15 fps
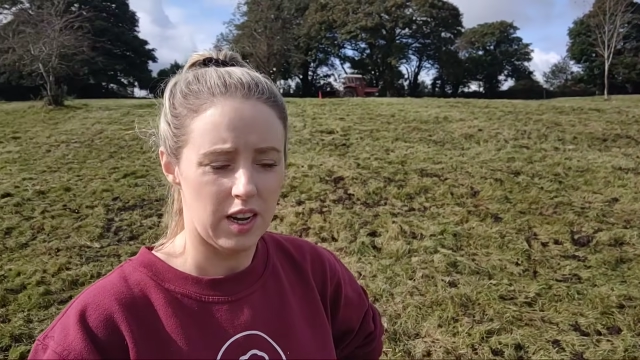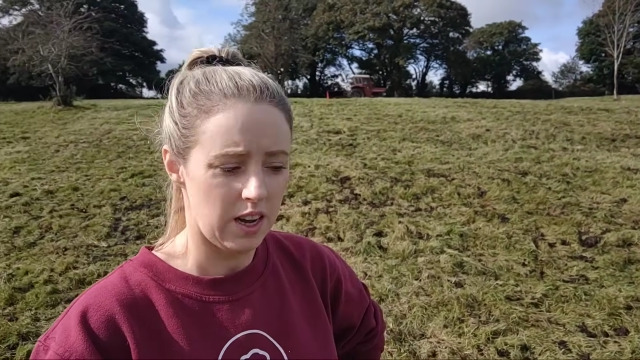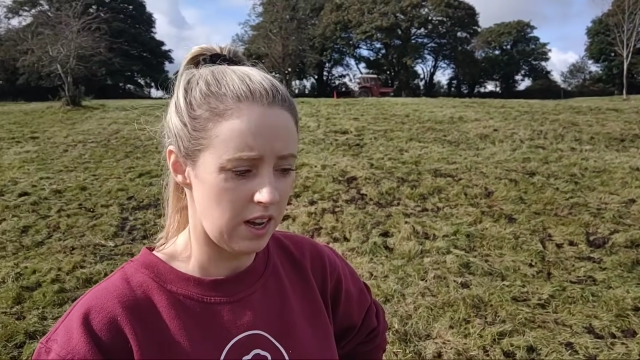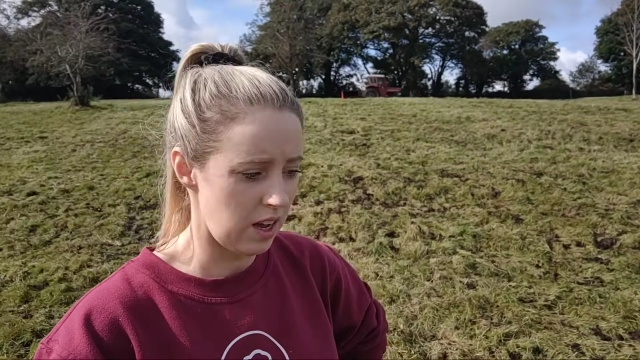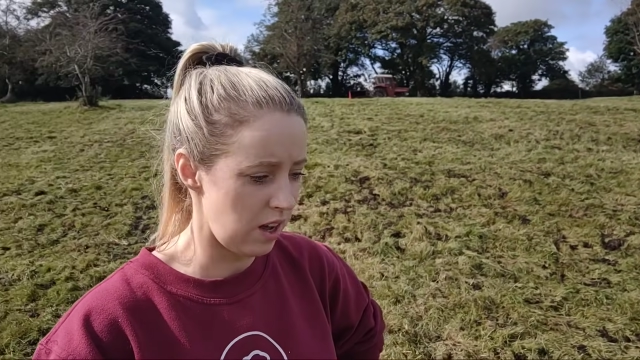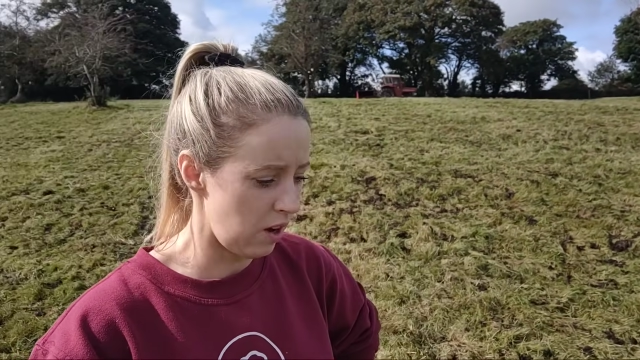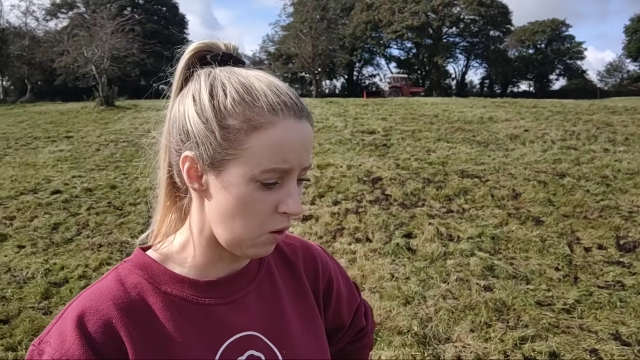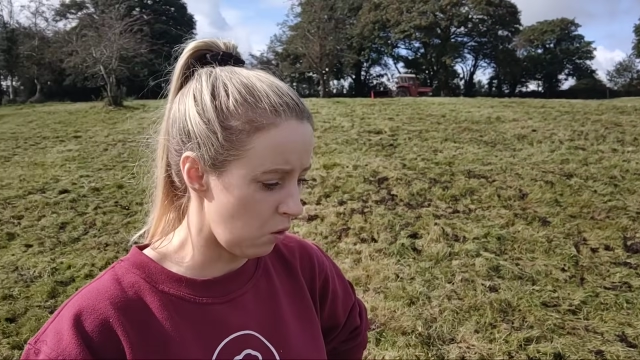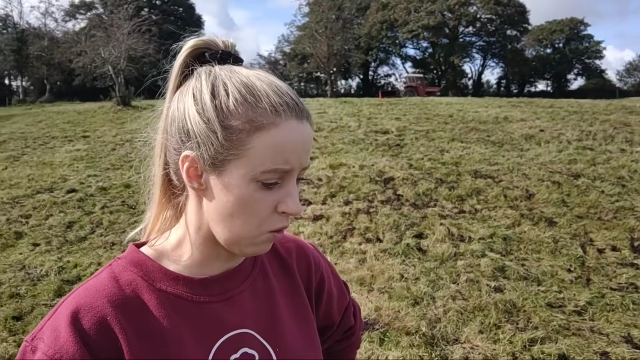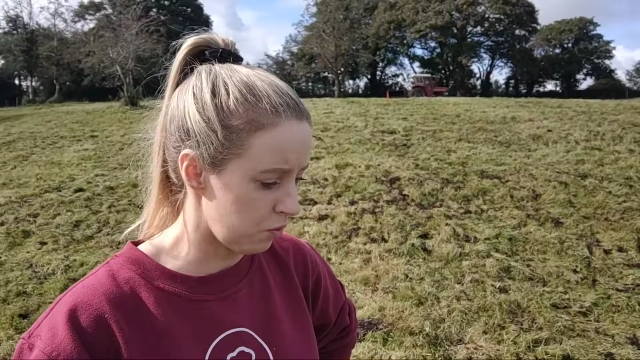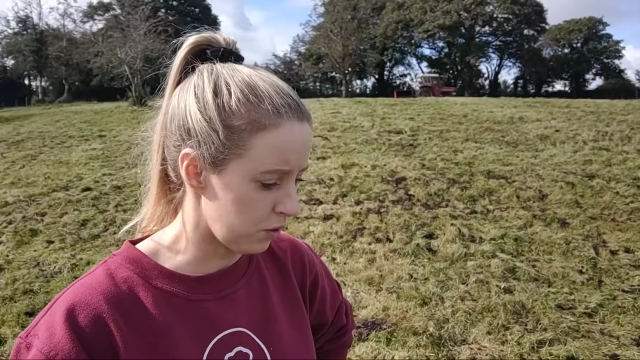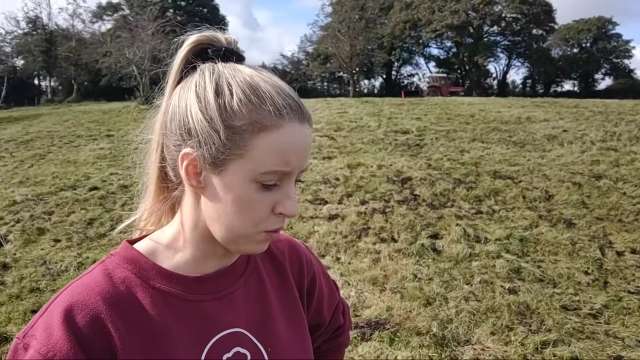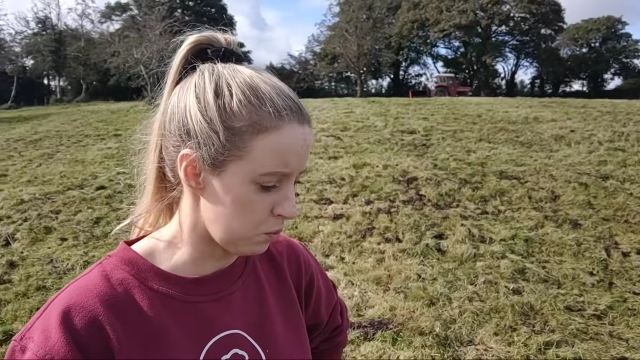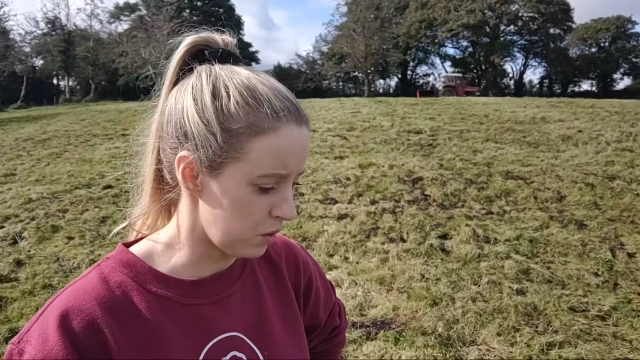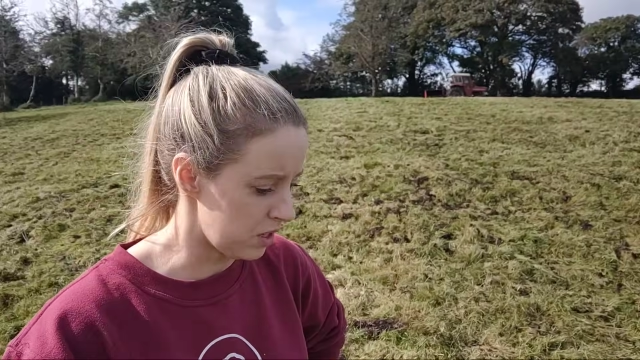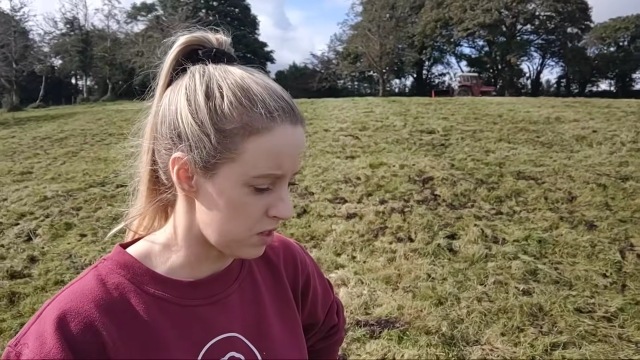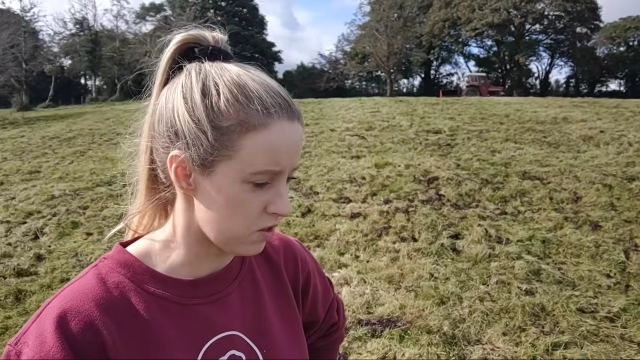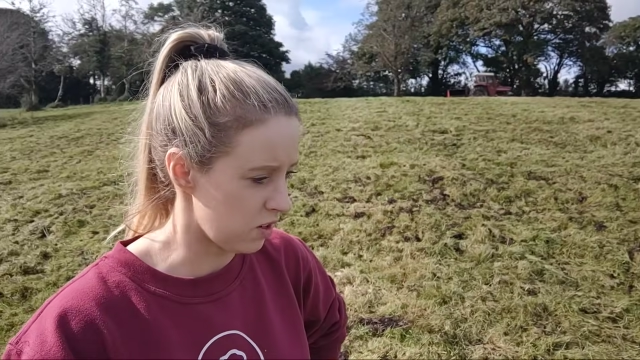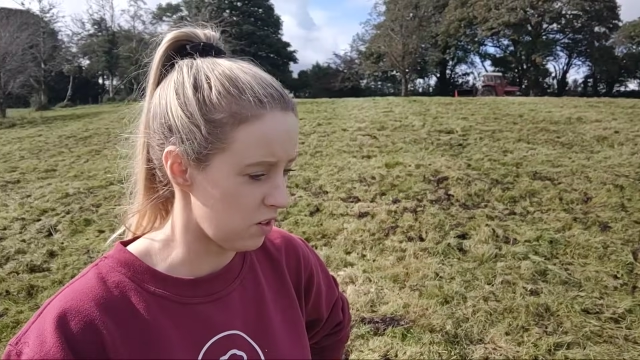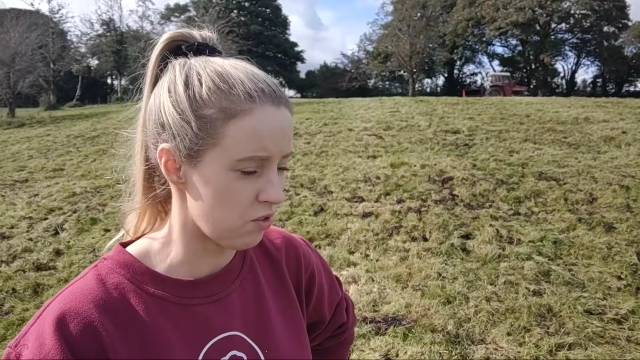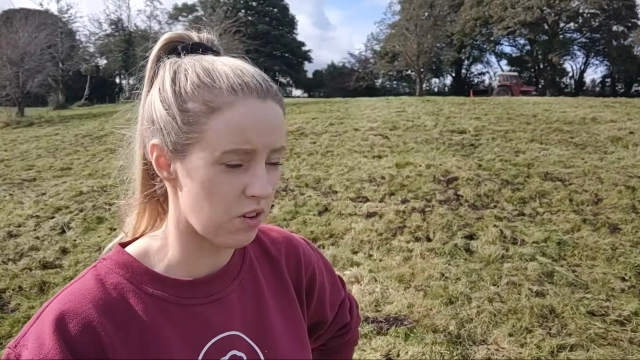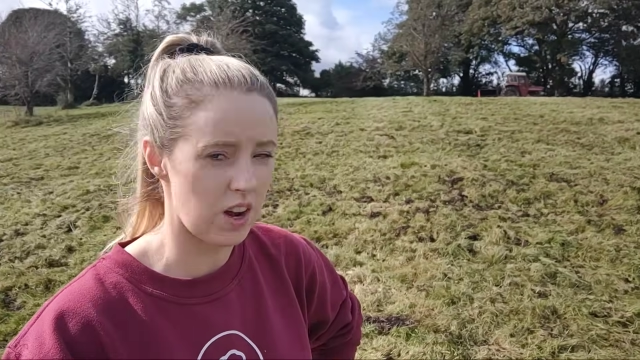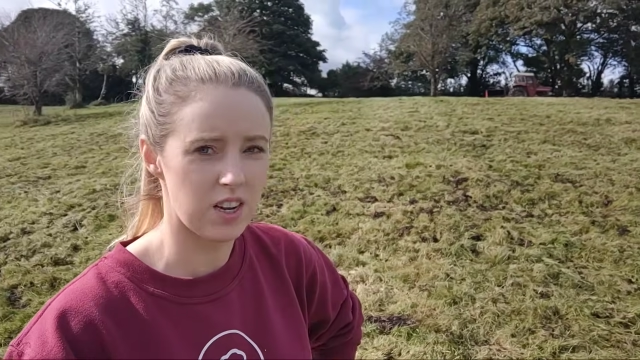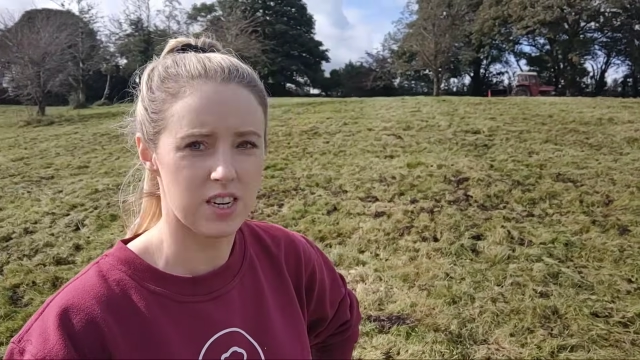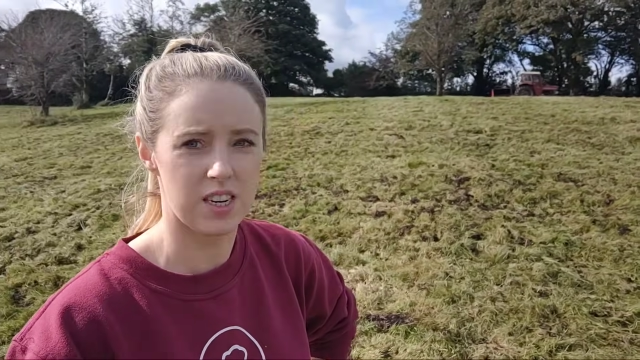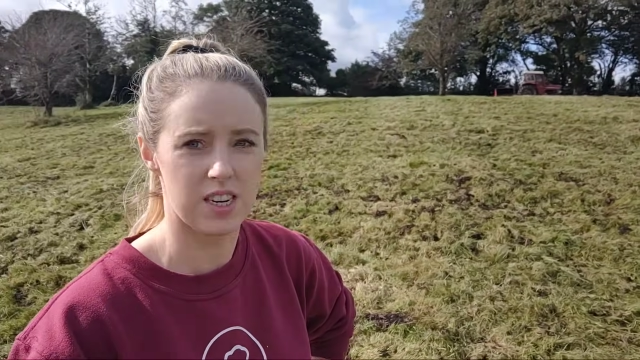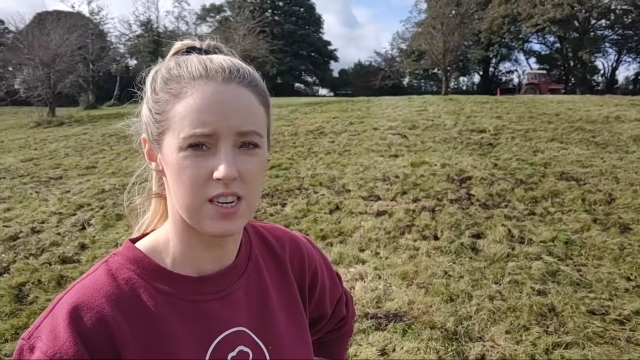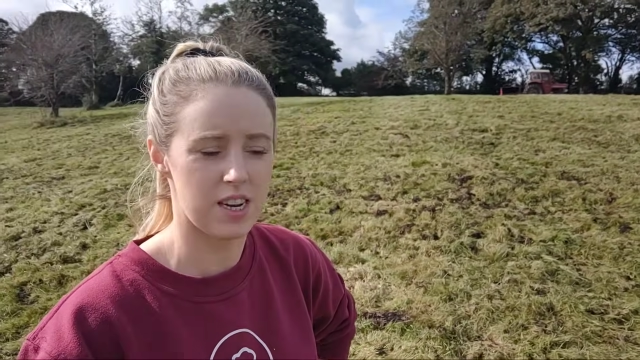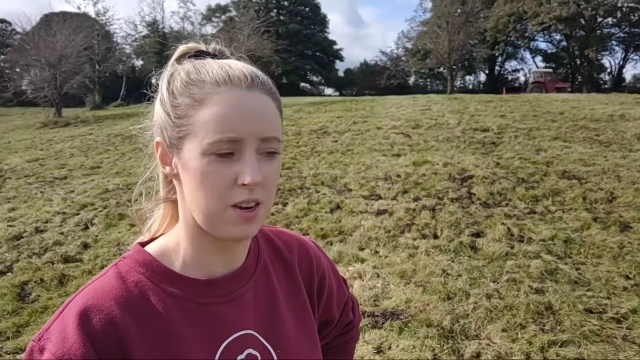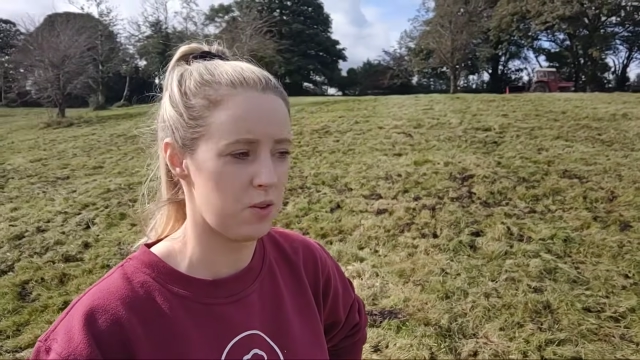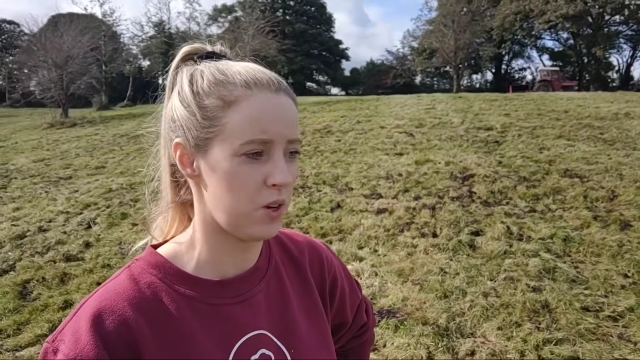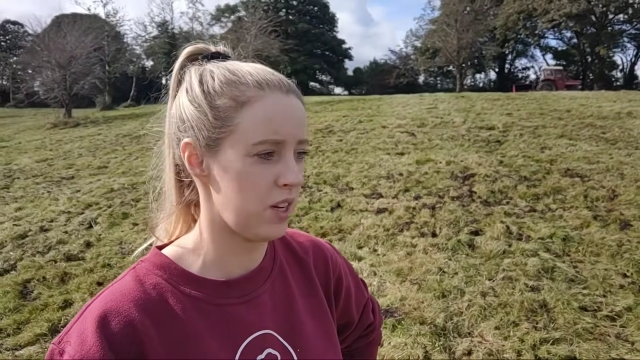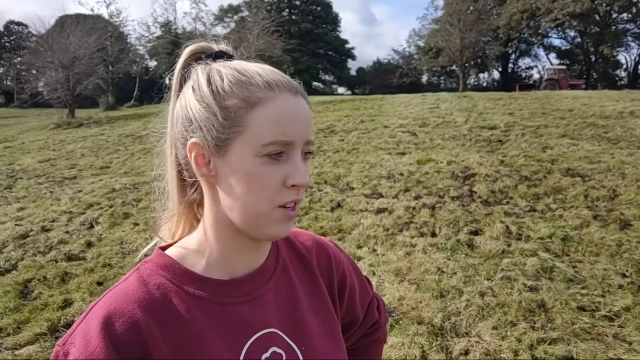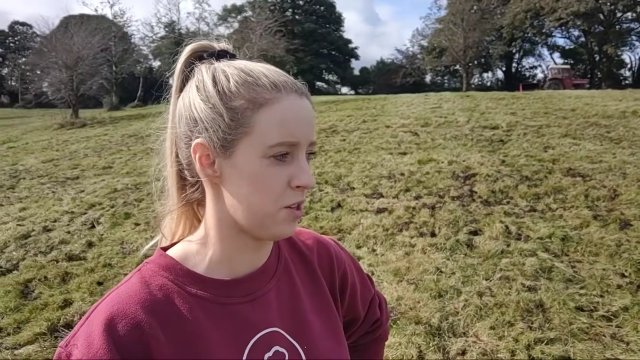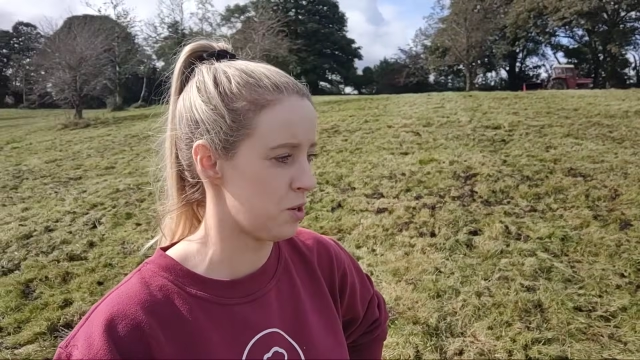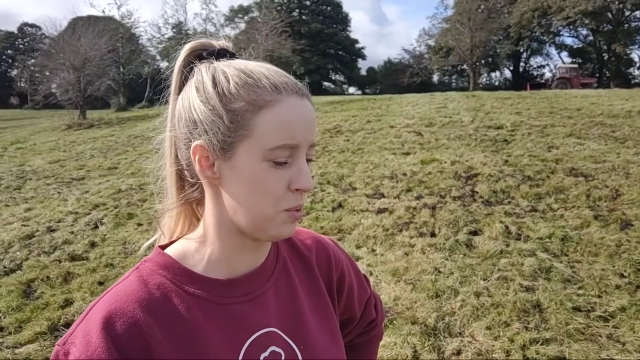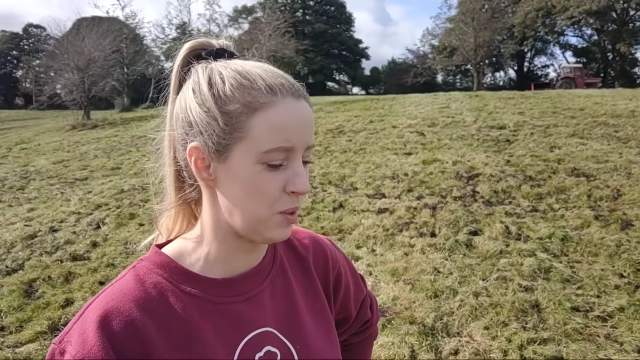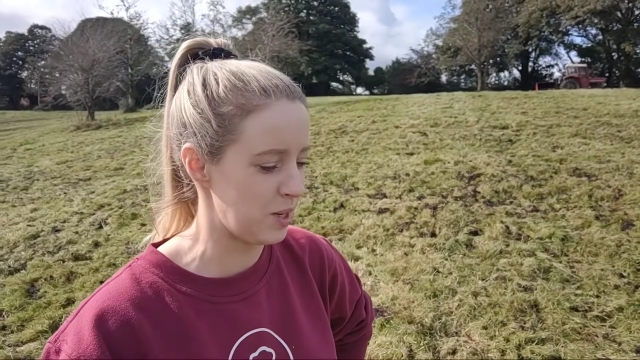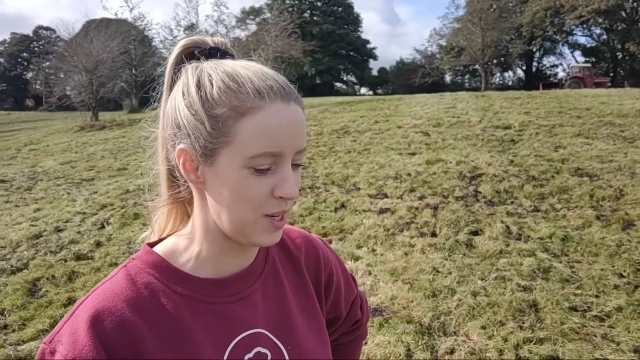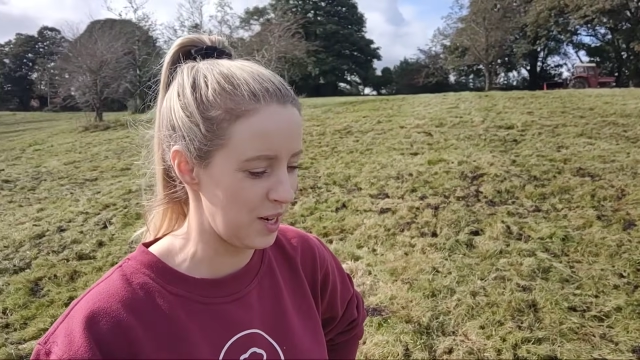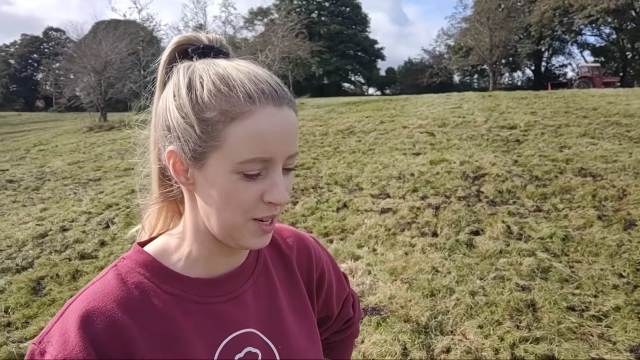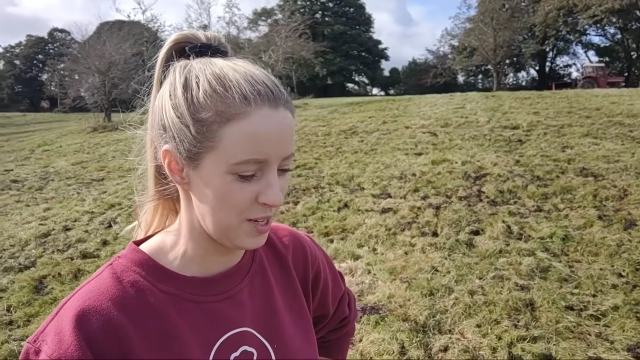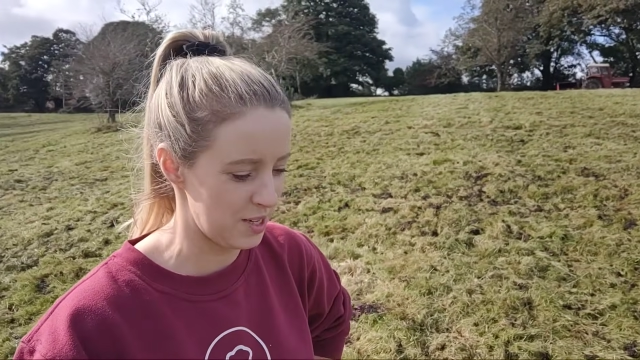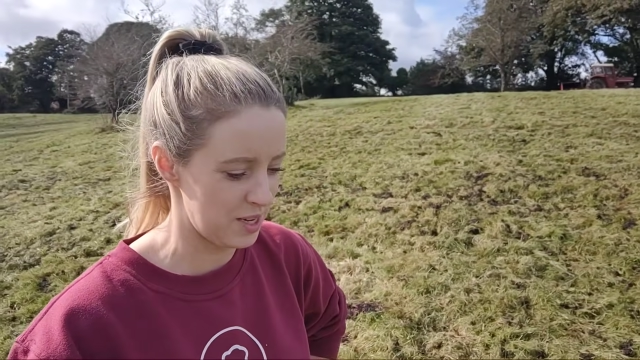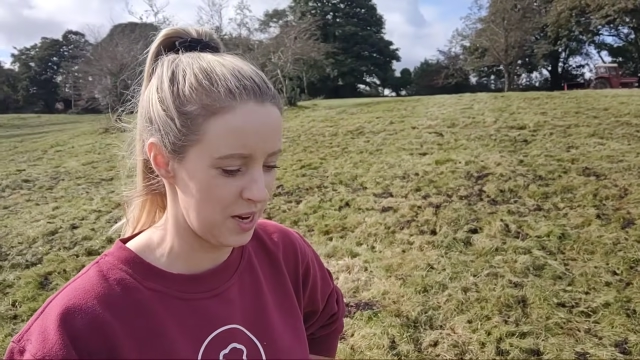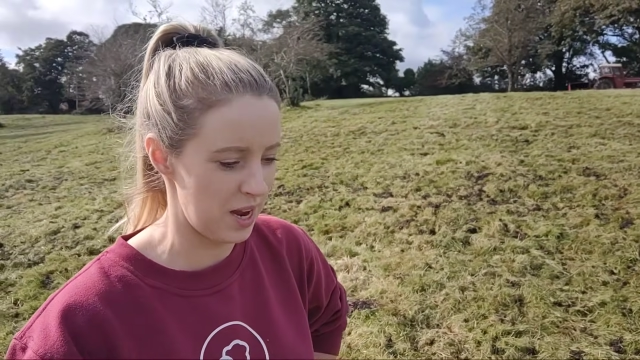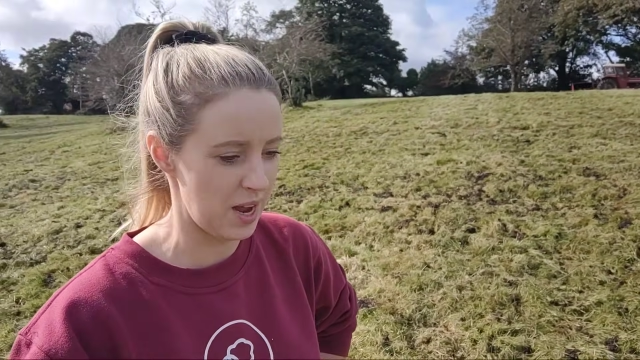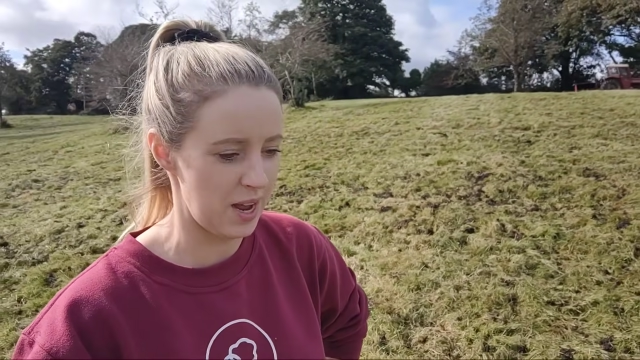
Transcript: over the winter and rotting down into it, and